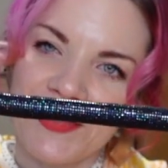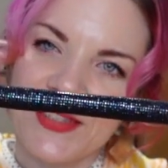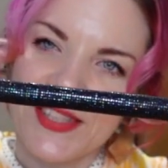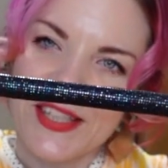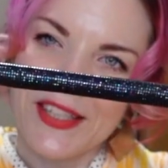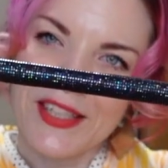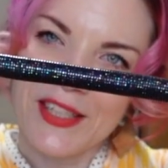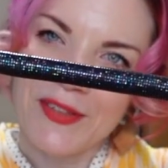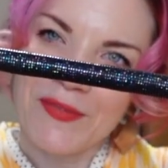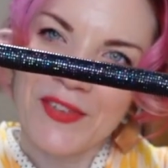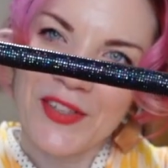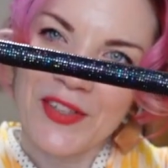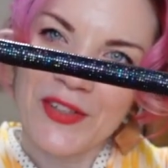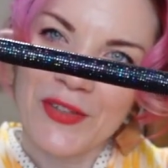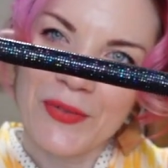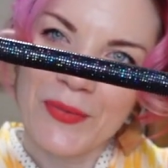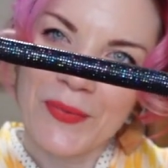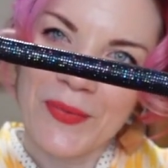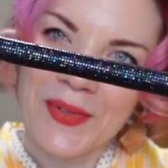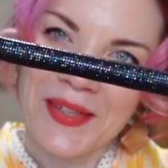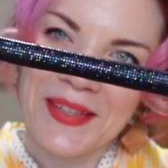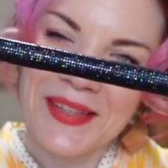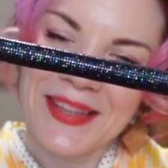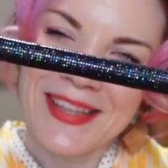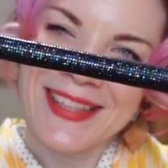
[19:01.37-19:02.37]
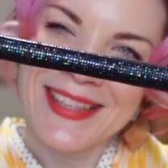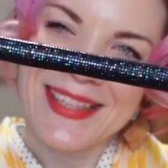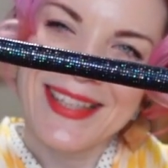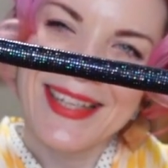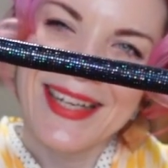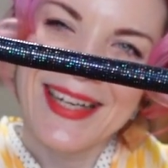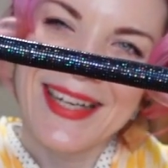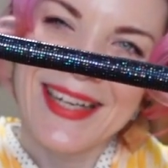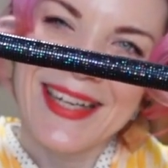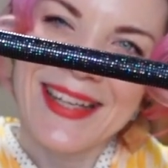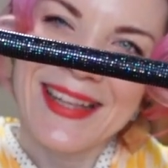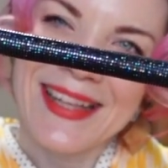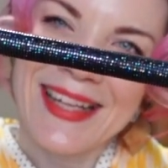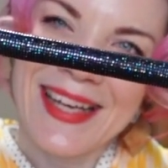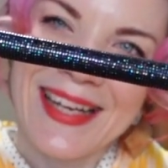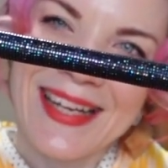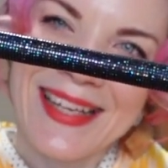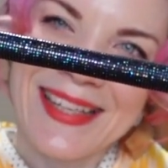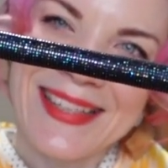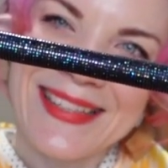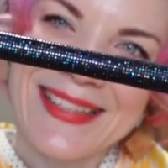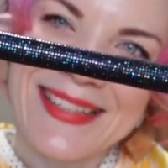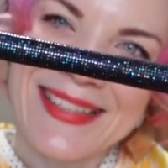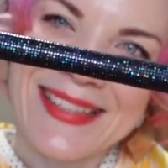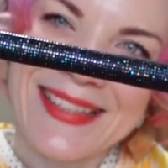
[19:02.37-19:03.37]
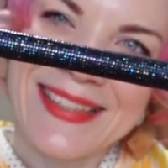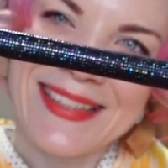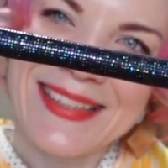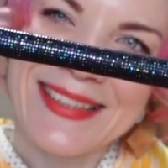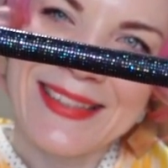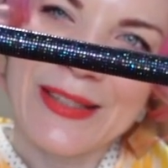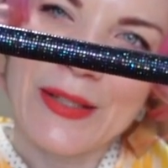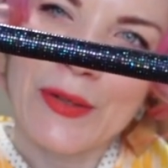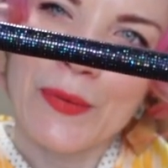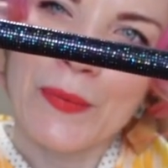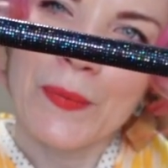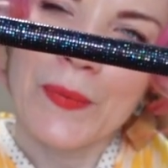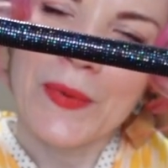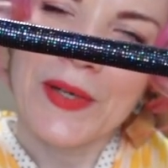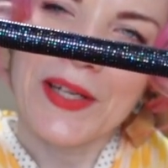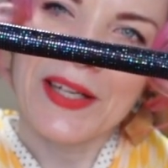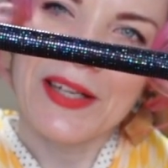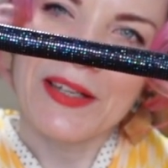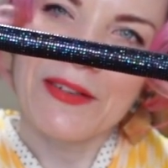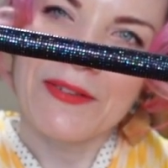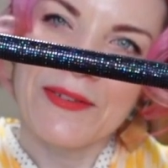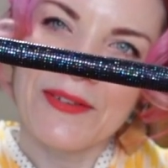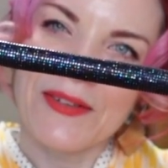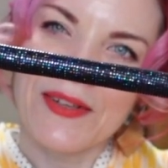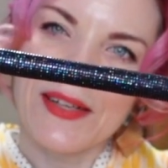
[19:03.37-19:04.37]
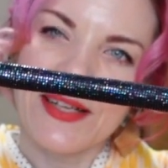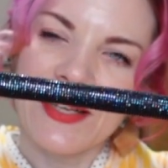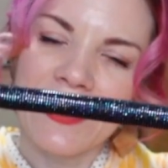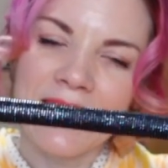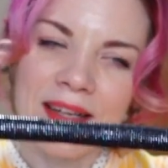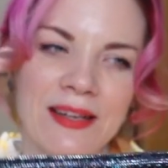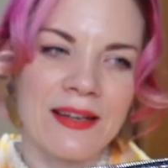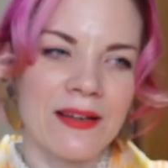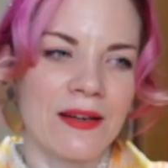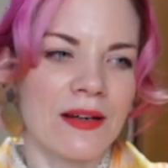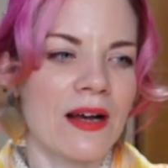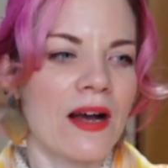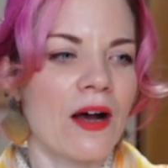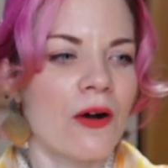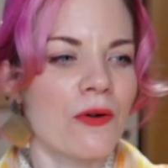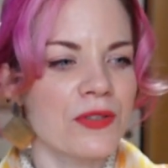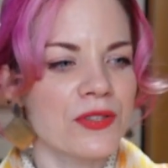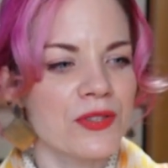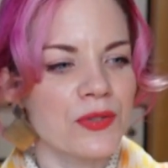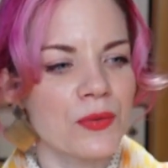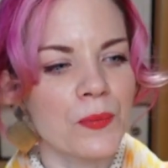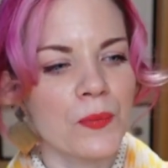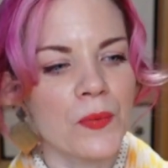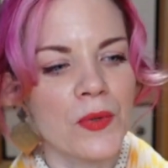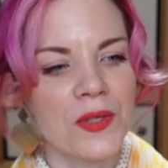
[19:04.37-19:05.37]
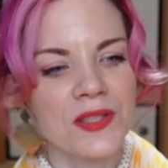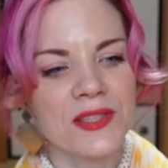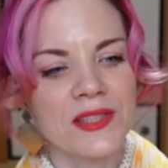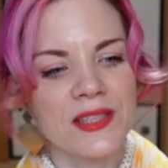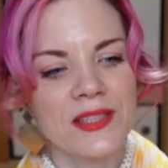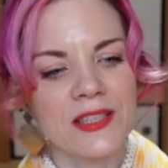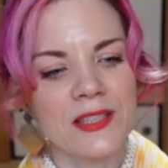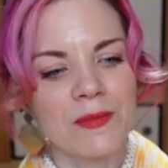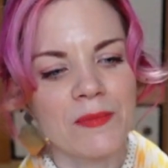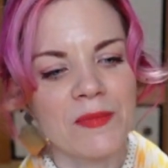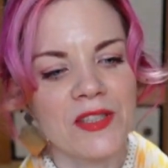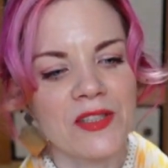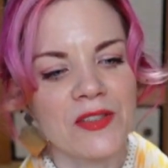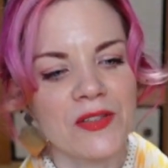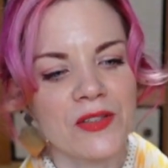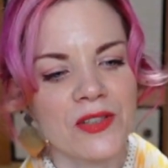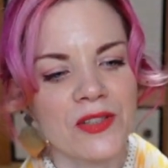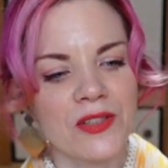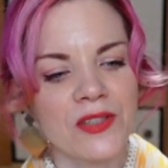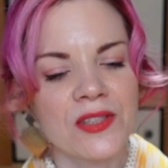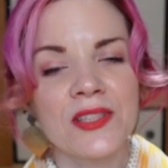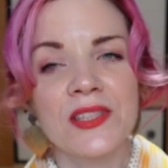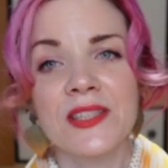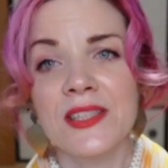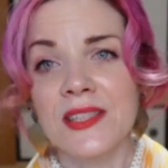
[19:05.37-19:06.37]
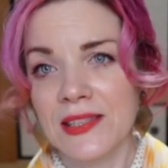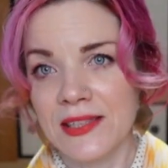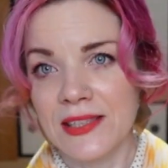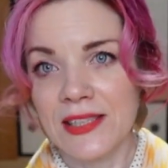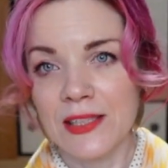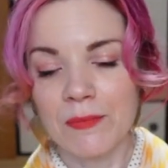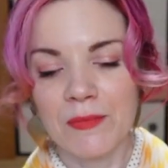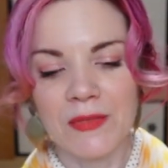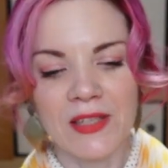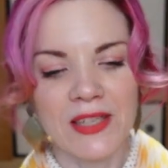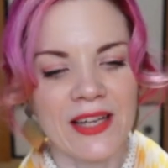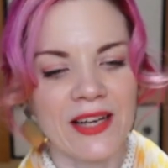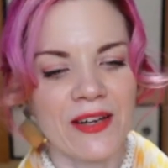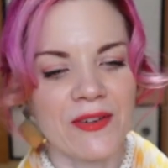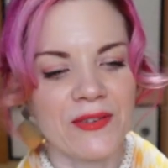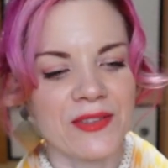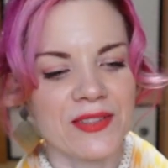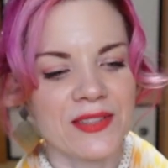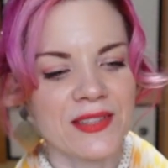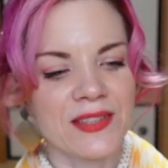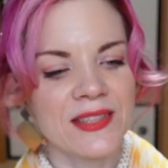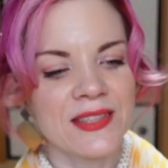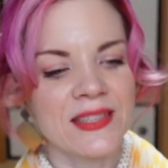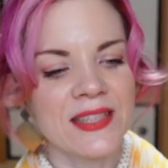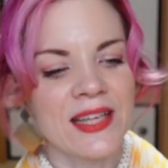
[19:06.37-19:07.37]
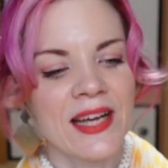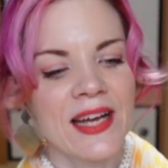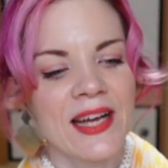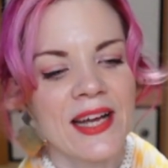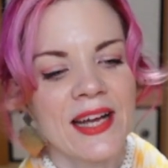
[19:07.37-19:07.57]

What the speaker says: centimeter width that I did with also 1 centimeter seam allowance,